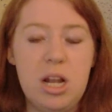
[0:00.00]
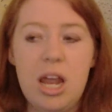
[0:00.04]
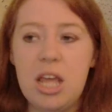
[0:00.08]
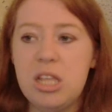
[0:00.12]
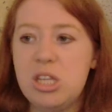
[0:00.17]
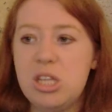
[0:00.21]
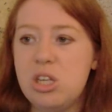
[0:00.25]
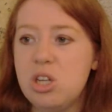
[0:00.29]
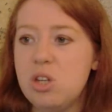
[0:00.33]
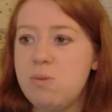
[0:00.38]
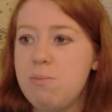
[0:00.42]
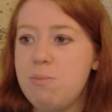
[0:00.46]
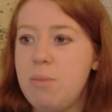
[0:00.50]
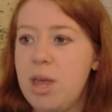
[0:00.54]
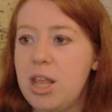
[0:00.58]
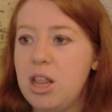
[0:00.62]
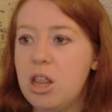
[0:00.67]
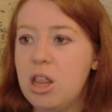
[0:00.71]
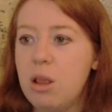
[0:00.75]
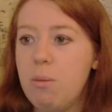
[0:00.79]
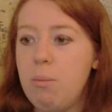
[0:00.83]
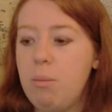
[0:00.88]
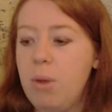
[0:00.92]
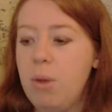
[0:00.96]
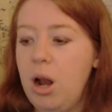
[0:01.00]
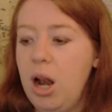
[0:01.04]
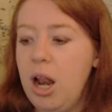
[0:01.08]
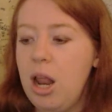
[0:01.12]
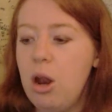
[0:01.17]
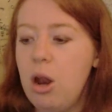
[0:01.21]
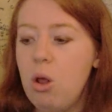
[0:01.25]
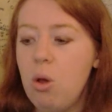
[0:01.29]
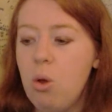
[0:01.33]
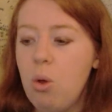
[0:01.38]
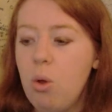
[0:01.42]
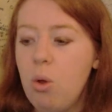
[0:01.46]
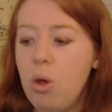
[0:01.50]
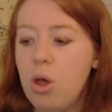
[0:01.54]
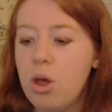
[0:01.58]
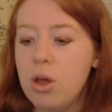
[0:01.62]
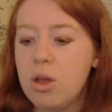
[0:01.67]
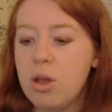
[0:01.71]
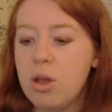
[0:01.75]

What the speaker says: Let's just make them little